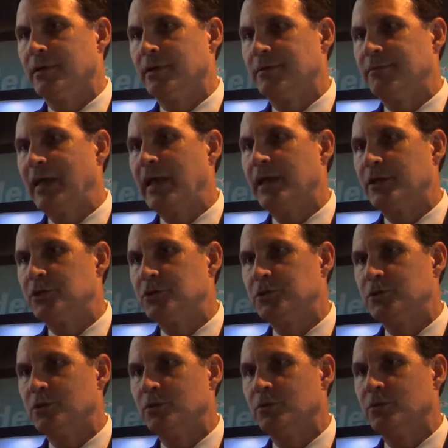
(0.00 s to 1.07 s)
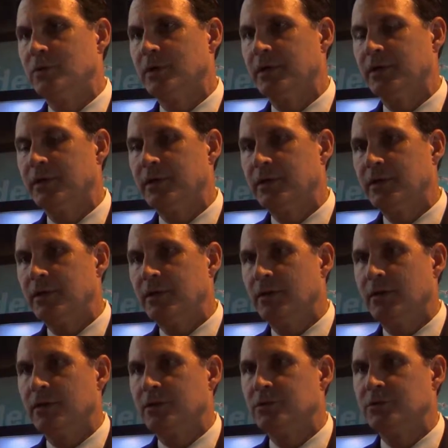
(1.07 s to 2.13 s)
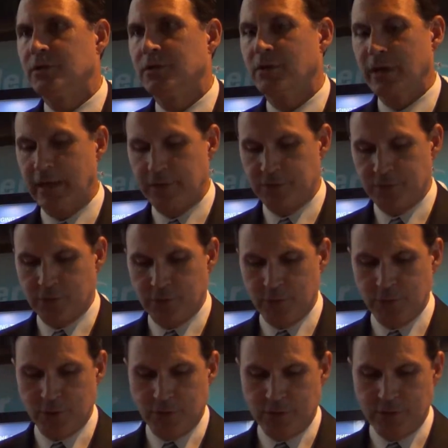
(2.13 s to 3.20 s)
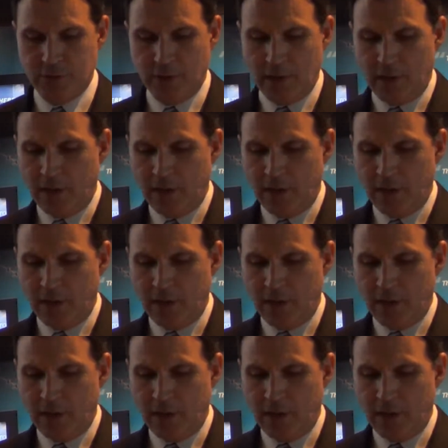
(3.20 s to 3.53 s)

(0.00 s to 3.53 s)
advantage to using cloud solutions.